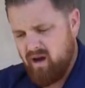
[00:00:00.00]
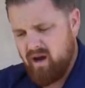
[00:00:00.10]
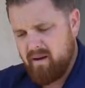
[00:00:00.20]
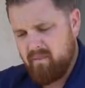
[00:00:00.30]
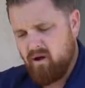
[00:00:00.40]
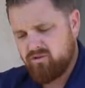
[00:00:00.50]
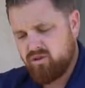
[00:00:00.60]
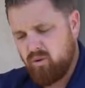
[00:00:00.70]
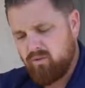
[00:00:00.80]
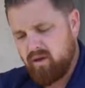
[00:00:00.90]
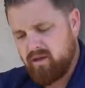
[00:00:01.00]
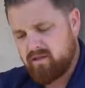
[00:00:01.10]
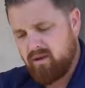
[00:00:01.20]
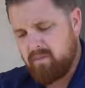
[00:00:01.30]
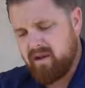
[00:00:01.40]
Also,
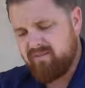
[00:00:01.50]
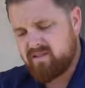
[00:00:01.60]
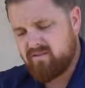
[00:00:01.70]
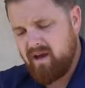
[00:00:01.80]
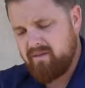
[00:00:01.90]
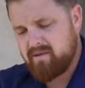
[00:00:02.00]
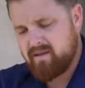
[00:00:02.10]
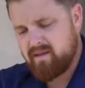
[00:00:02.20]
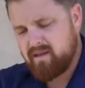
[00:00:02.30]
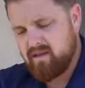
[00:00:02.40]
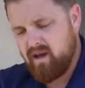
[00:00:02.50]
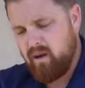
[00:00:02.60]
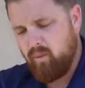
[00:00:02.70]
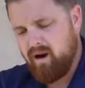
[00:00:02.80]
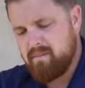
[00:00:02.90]
some other benefits of having the
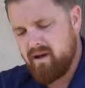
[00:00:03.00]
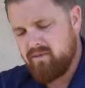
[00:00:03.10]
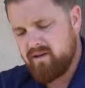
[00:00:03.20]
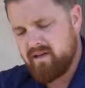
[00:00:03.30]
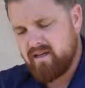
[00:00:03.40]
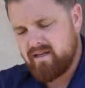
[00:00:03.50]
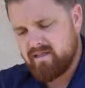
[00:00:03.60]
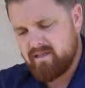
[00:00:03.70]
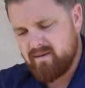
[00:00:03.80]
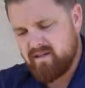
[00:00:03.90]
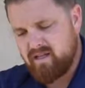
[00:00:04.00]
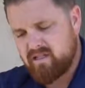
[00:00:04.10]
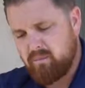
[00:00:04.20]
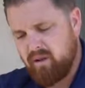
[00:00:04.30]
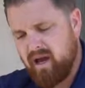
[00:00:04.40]
hub wiring method is it does
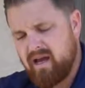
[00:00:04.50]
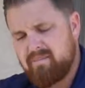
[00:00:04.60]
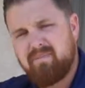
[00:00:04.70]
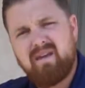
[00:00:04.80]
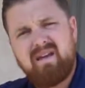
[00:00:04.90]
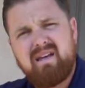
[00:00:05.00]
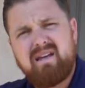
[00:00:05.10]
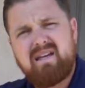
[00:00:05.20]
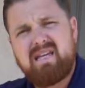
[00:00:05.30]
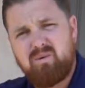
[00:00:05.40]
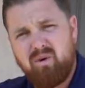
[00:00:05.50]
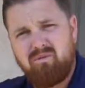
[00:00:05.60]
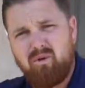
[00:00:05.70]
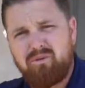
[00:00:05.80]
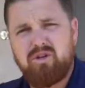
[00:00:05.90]
supply equal
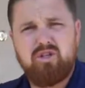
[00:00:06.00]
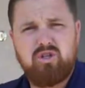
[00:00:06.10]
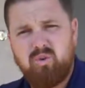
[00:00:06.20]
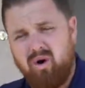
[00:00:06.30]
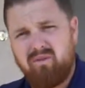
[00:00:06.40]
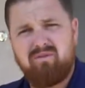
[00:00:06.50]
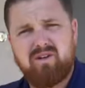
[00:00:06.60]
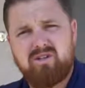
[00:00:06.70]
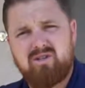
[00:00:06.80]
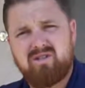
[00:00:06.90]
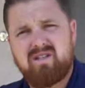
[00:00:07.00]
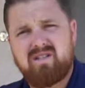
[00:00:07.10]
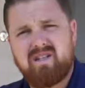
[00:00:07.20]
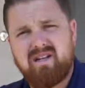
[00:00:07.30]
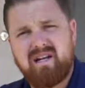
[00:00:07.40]
voltage to all the fixtures that
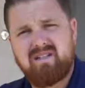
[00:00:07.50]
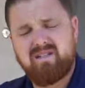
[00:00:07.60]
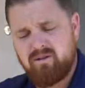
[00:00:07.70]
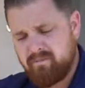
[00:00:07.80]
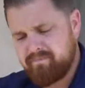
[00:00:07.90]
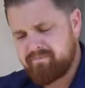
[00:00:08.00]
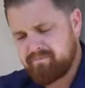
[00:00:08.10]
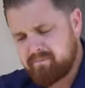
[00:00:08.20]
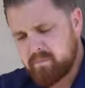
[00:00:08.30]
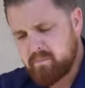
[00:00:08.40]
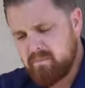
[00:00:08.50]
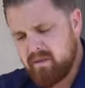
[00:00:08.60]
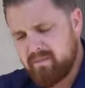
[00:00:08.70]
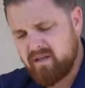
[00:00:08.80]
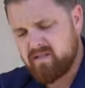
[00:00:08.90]
it's connected to
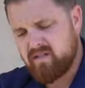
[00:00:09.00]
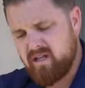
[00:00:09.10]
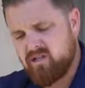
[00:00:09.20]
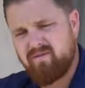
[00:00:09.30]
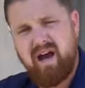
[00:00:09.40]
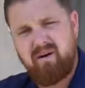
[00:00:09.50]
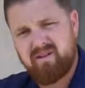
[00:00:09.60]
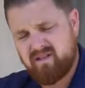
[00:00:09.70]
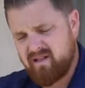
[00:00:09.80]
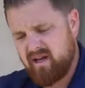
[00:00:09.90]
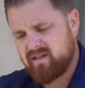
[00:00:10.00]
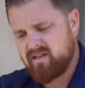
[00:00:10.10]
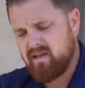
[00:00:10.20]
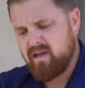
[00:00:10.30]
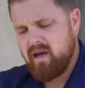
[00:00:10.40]
because of the nature of how it is connected.
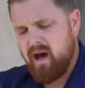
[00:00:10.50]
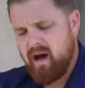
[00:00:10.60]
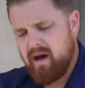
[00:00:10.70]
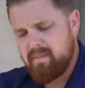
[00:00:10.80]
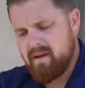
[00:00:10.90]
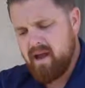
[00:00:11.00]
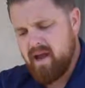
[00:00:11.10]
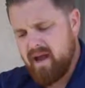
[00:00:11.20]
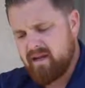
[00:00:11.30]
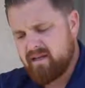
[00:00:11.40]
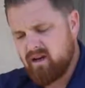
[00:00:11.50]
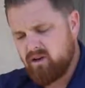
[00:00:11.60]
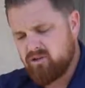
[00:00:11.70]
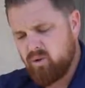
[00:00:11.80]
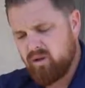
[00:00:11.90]
And it
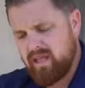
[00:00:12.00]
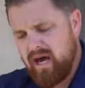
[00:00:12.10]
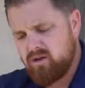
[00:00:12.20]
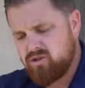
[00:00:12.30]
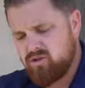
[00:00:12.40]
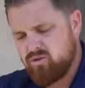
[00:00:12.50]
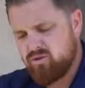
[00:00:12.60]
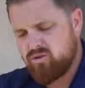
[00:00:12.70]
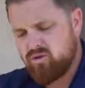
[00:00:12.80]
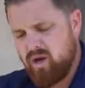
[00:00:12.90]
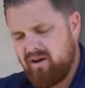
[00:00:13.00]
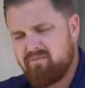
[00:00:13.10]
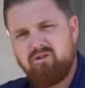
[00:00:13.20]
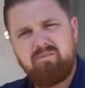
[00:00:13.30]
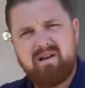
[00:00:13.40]
also allows you to have
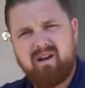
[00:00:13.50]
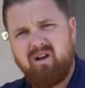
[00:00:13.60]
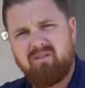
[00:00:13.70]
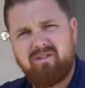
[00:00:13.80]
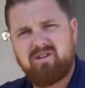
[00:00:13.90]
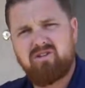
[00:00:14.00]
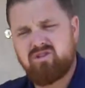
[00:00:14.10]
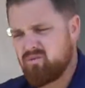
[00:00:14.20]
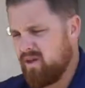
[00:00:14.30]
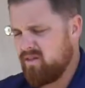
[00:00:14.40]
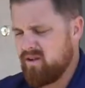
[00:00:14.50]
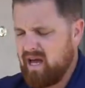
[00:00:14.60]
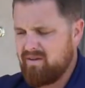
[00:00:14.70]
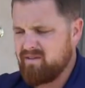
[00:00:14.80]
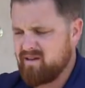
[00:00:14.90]
movement at all the fixtures. So rather than
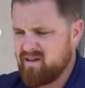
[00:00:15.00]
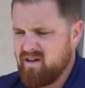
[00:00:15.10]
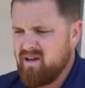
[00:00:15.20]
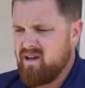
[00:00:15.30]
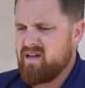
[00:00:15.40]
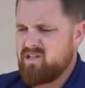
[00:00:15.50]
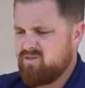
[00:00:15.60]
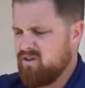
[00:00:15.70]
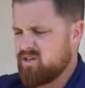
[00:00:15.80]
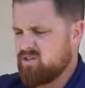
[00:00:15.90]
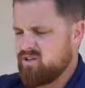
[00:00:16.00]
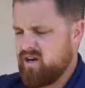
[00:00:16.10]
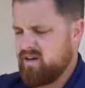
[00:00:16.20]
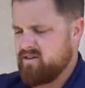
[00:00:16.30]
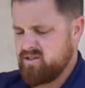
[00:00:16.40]
having each fixture
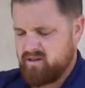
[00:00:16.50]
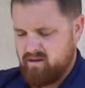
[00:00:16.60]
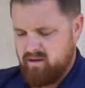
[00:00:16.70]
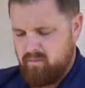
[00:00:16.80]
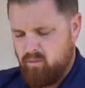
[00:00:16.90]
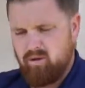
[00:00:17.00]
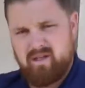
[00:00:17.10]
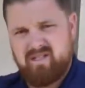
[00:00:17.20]
kind of just more or less